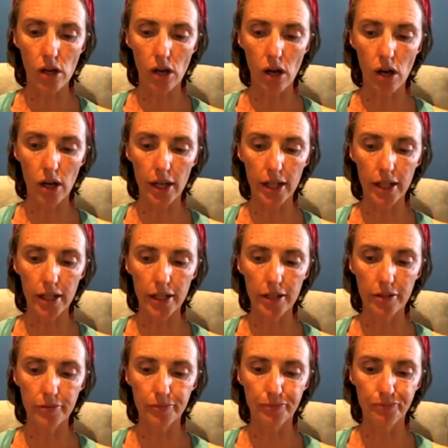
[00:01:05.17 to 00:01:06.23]

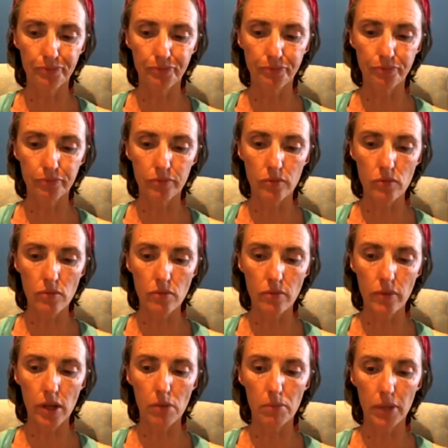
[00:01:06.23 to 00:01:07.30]
I
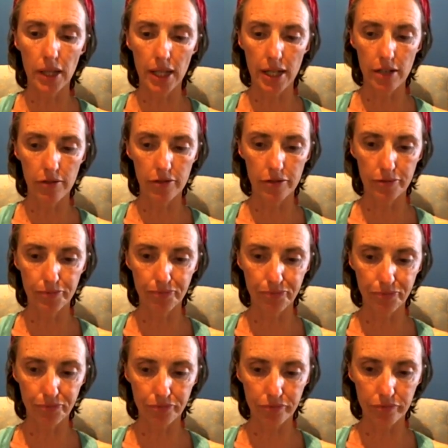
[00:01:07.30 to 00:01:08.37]
believe
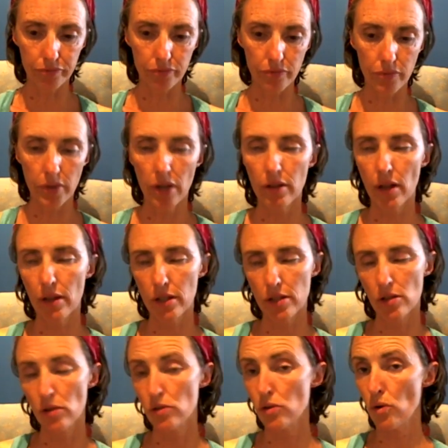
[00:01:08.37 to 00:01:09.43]
that this
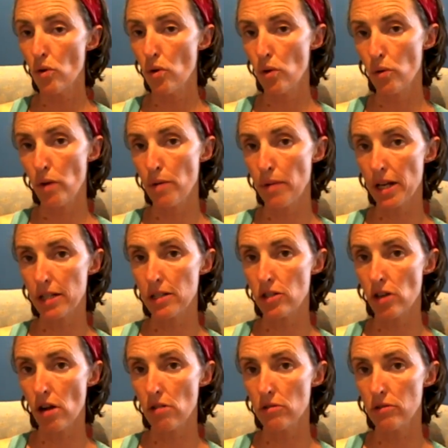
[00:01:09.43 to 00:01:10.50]
goes all the way back to
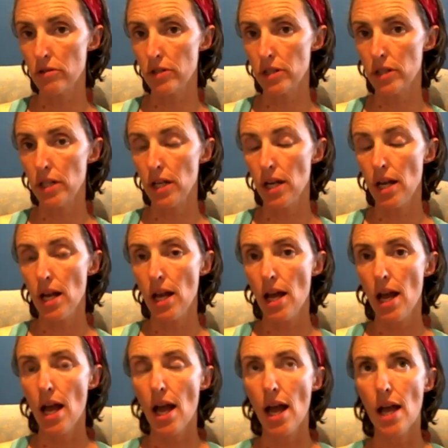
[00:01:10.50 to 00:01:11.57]
childhood
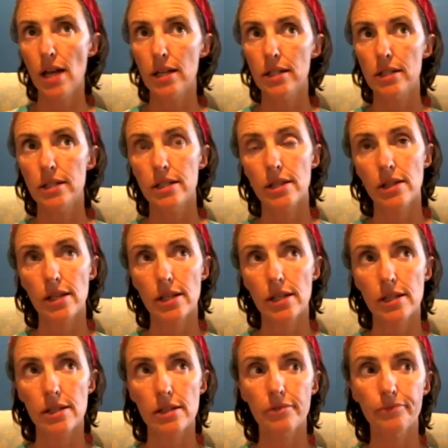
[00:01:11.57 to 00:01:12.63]
and
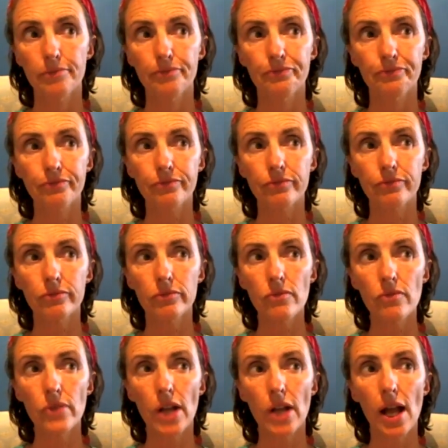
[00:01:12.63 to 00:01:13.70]
this
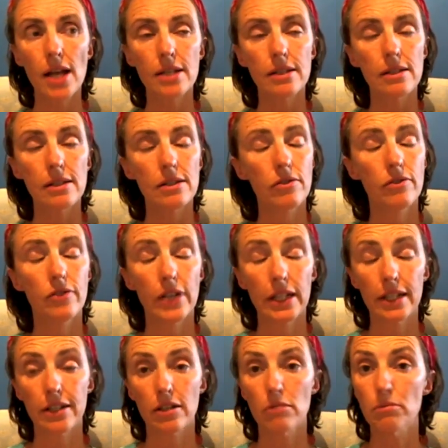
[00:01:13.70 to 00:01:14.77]
essence of
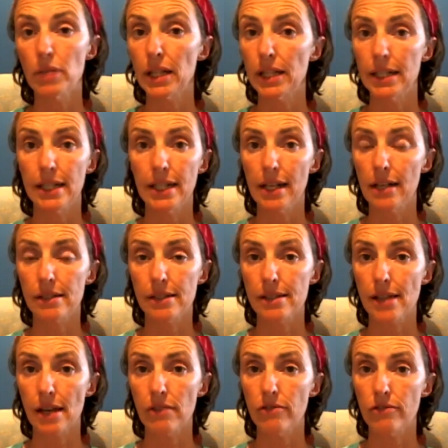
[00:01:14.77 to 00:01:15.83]
feeling completely
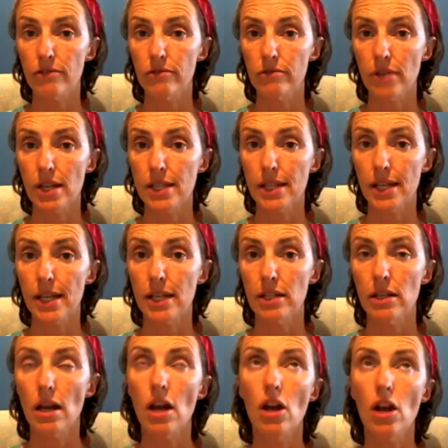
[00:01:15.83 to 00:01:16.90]
unsafe as a kid.
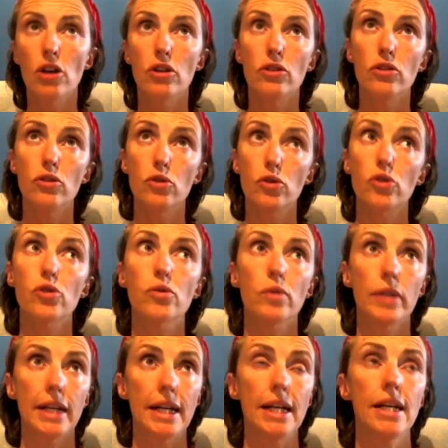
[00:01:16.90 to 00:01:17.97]

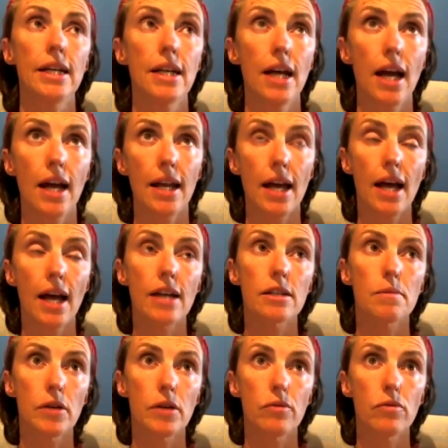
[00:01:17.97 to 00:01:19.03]
Usually, and it has
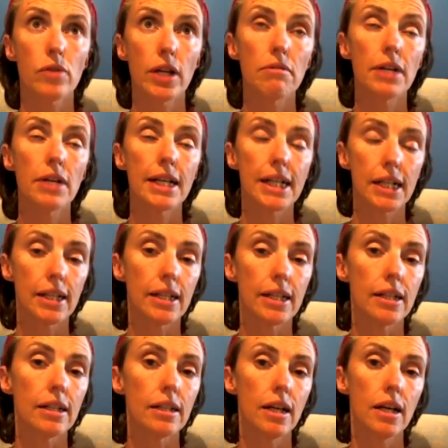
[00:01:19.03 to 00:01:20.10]
been really, really
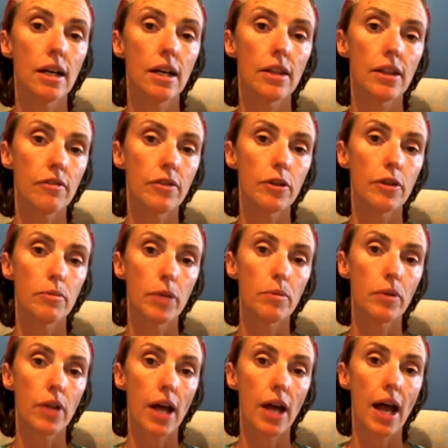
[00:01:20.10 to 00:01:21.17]
clear that for the
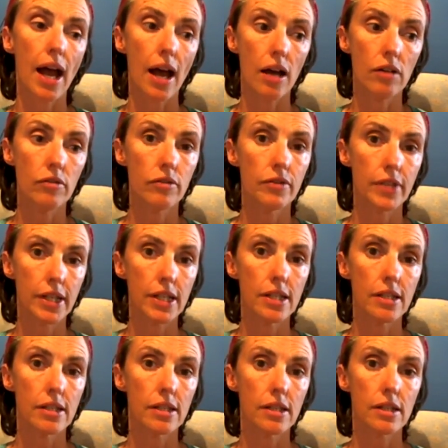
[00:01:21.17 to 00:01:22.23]
people that have
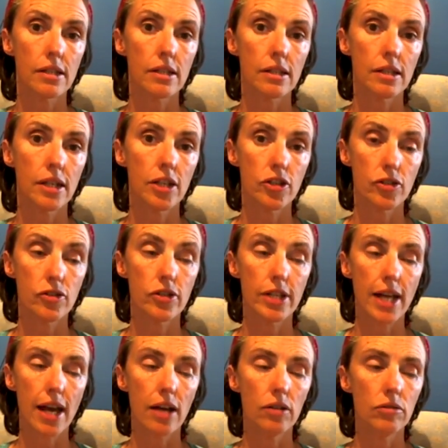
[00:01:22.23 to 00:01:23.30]
these issues
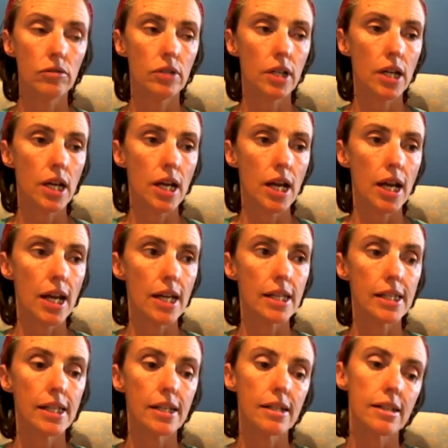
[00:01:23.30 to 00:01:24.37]
now,
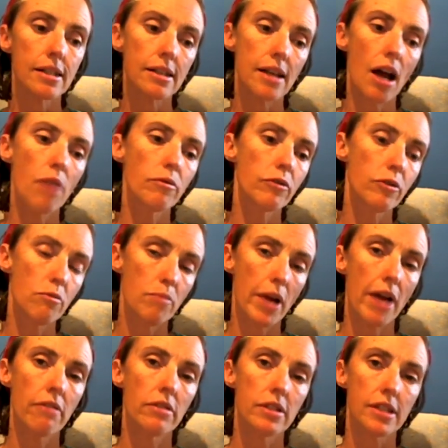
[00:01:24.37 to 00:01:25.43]
is that it has come from
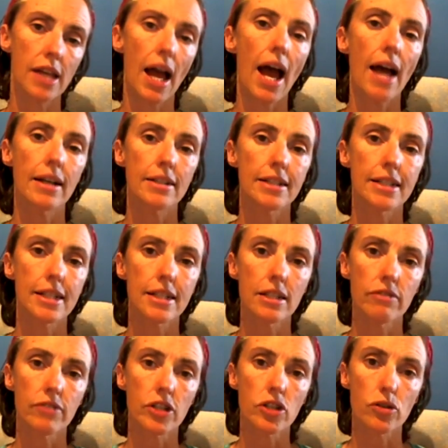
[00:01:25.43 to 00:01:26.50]
parents that had
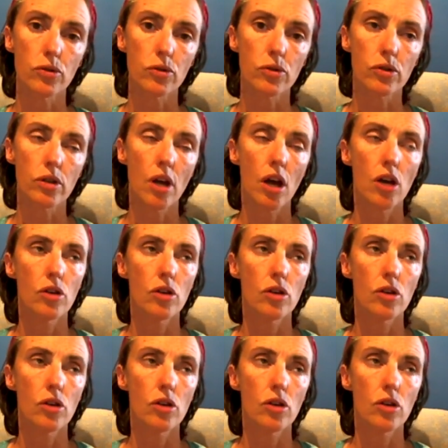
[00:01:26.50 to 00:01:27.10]
addictive issues.